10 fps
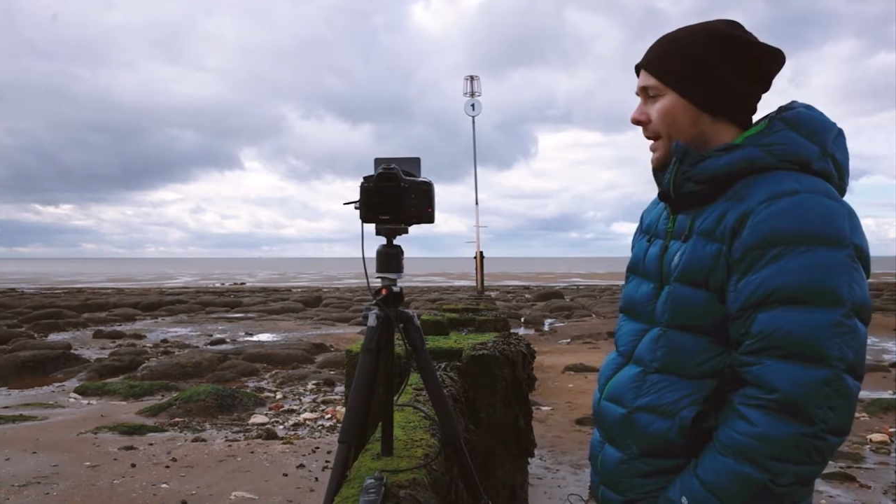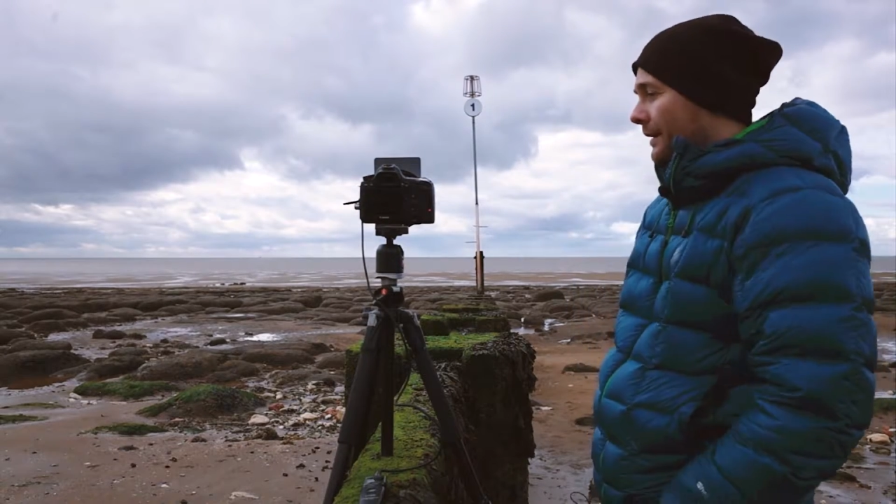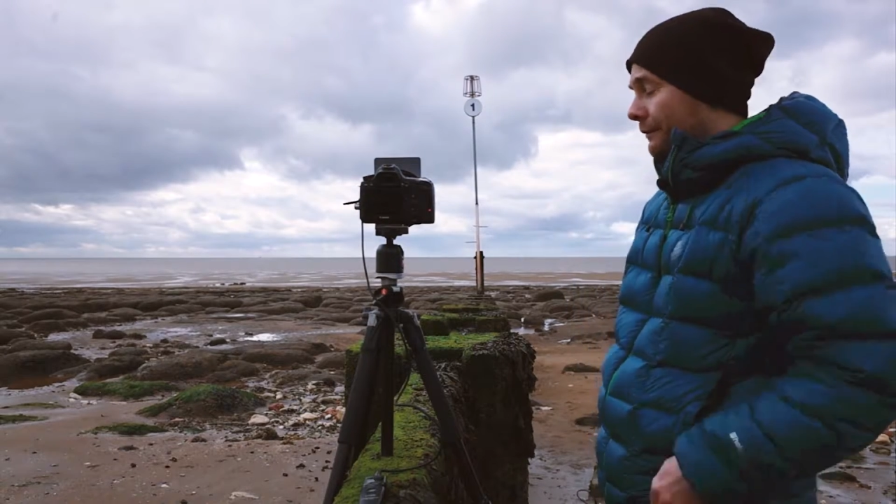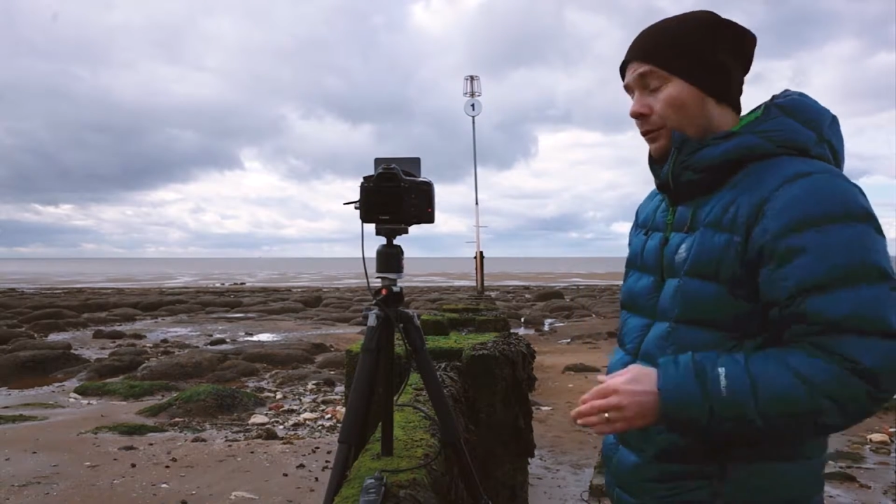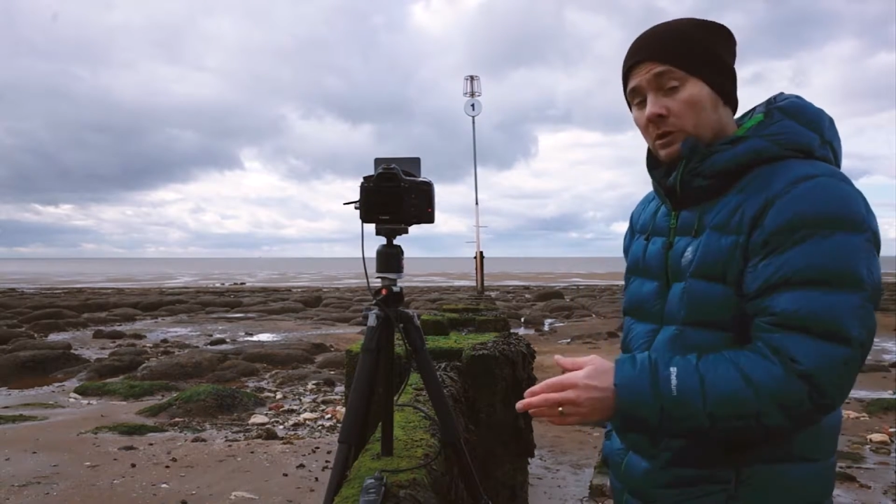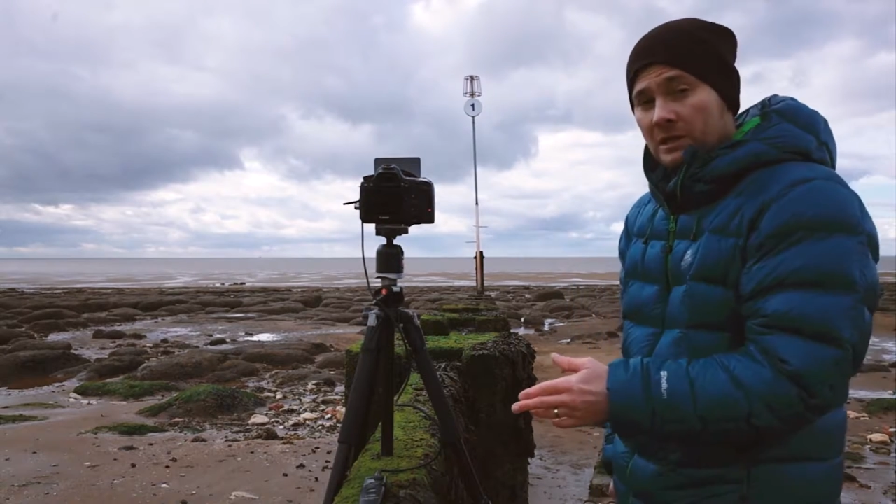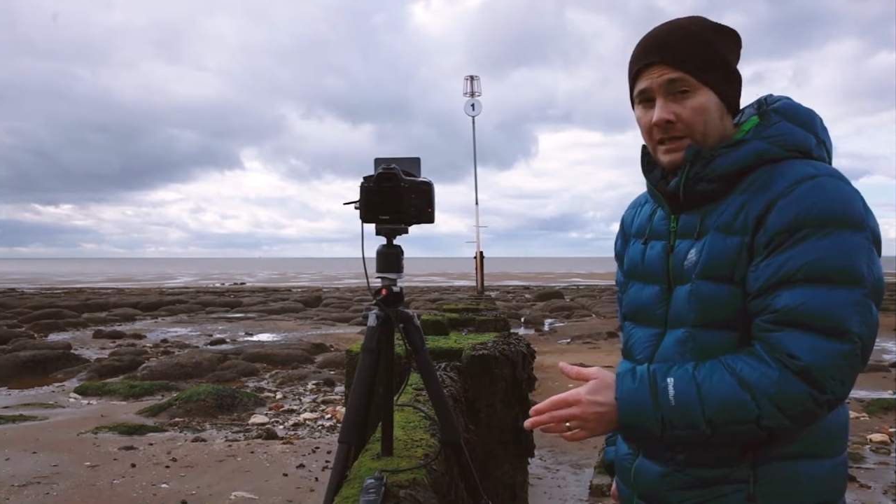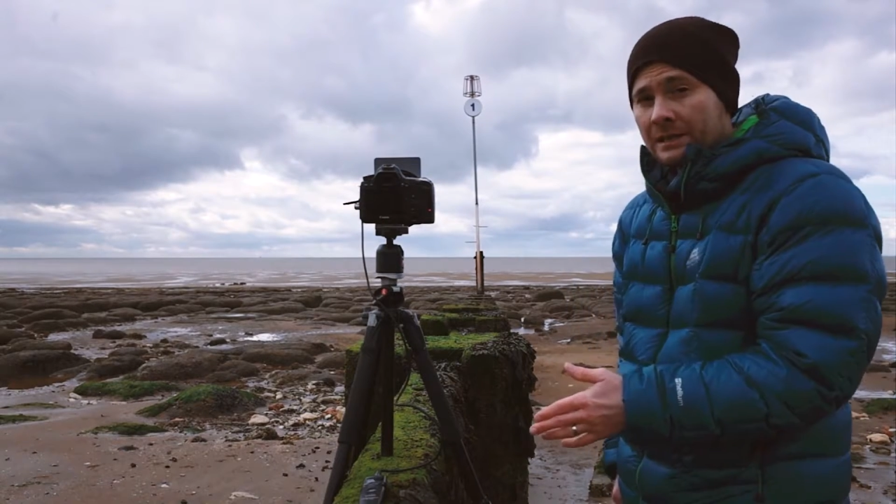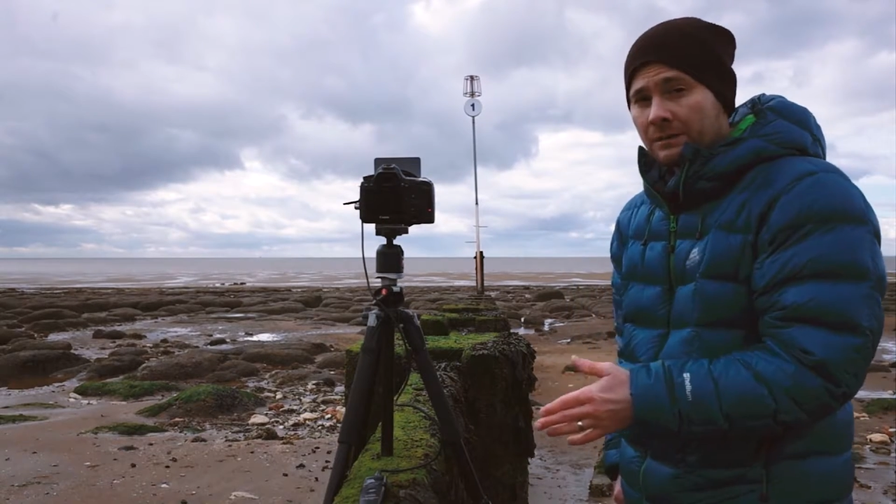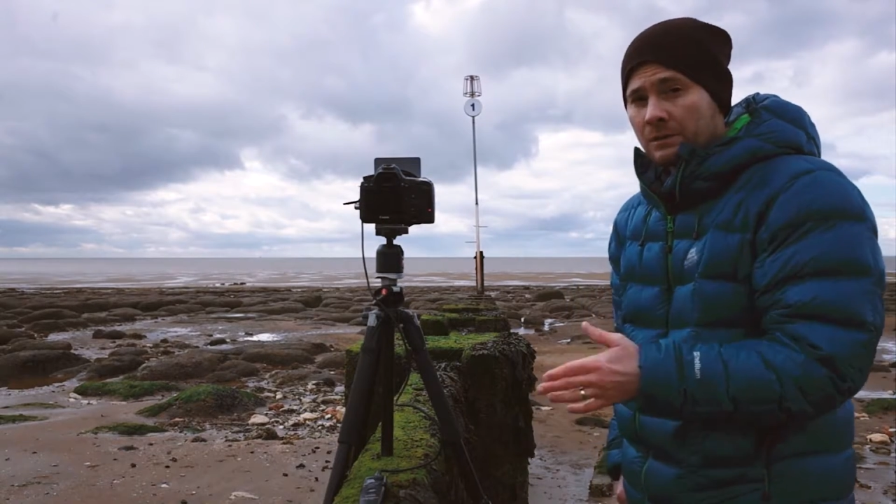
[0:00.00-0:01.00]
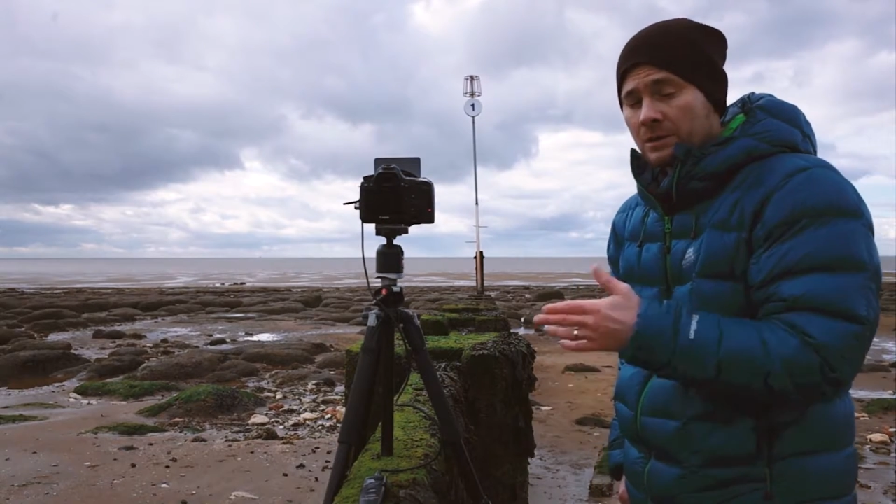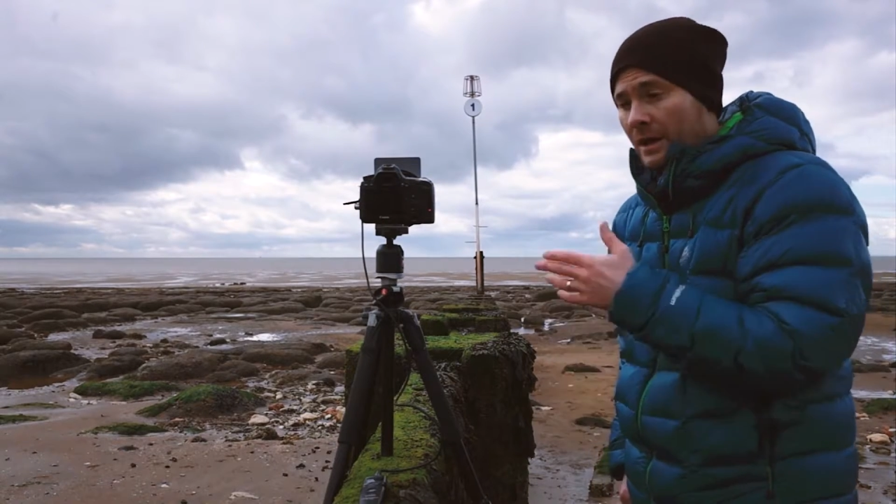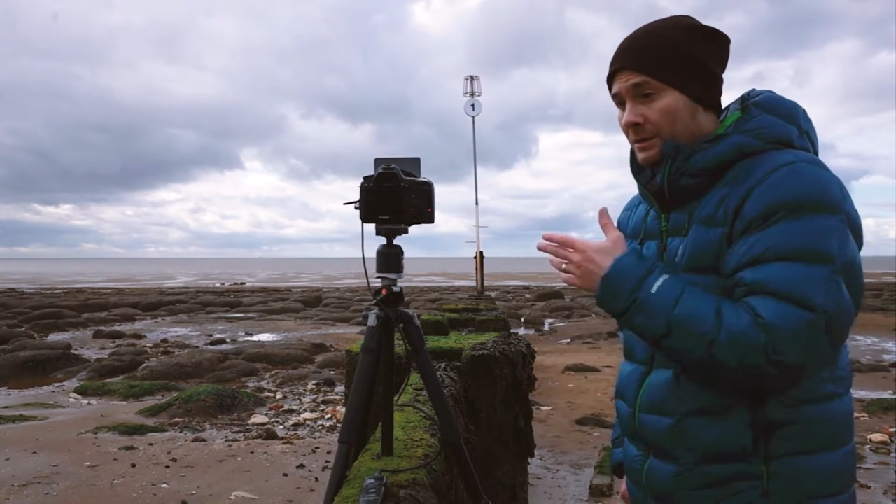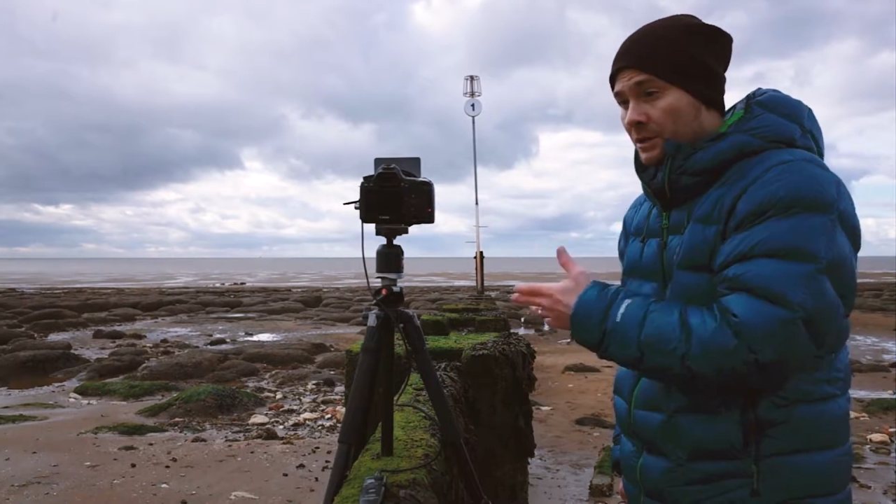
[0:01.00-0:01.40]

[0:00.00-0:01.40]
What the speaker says: from f14, which